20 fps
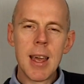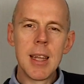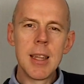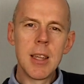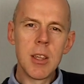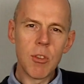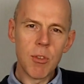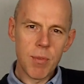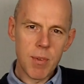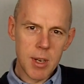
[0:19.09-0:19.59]

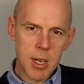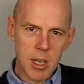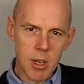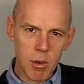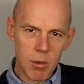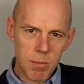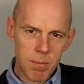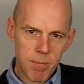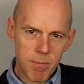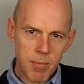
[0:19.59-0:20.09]
In this
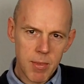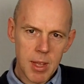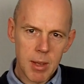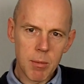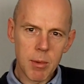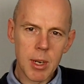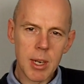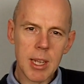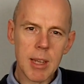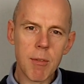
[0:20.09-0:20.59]
video,
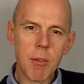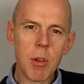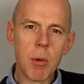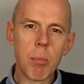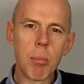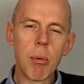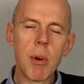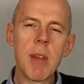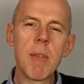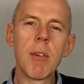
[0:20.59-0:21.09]
I'm going to give you
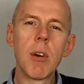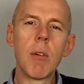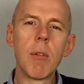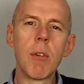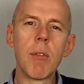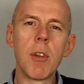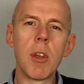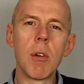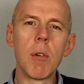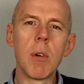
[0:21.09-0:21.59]
a brief
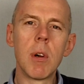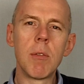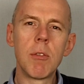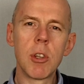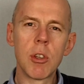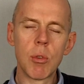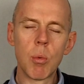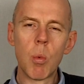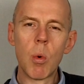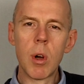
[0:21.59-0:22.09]
overview of
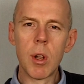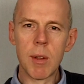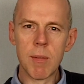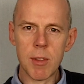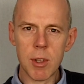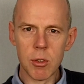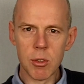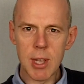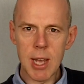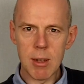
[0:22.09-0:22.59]
just one
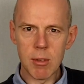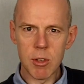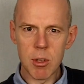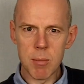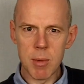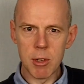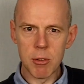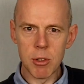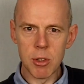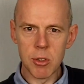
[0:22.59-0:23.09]
of those
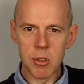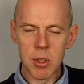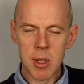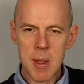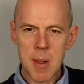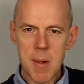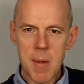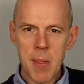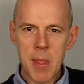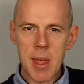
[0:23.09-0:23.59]
countermeasures.
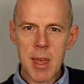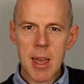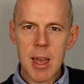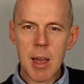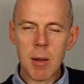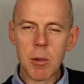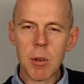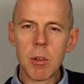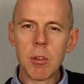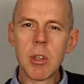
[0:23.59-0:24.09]

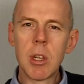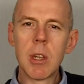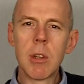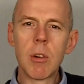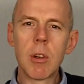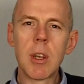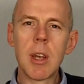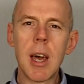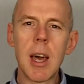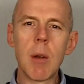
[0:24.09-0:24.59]
I'm going to
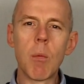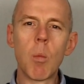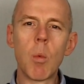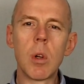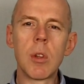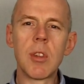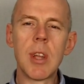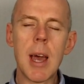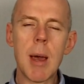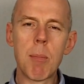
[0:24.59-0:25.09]
look at
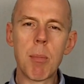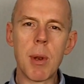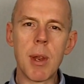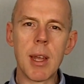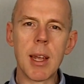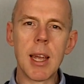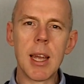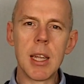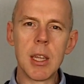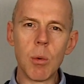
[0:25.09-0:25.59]
what's
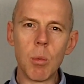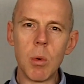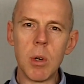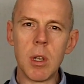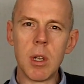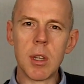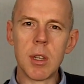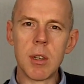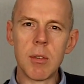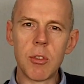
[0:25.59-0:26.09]
happening in the
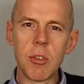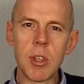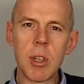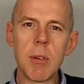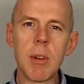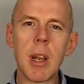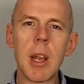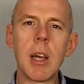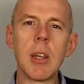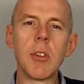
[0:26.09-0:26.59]
world of
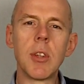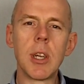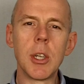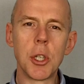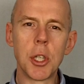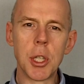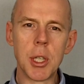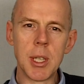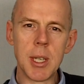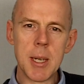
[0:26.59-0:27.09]

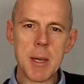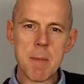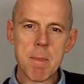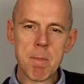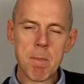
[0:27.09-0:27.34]
serialization.